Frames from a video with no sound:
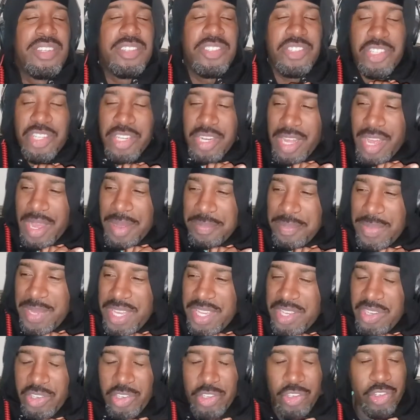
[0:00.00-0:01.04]
Should I
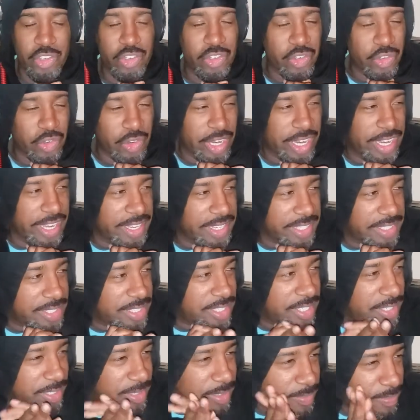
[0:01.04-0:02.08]
be
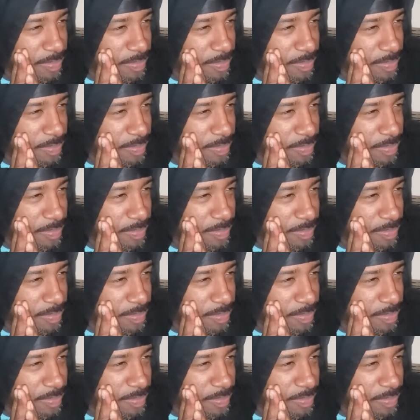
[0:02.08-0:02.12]
strict?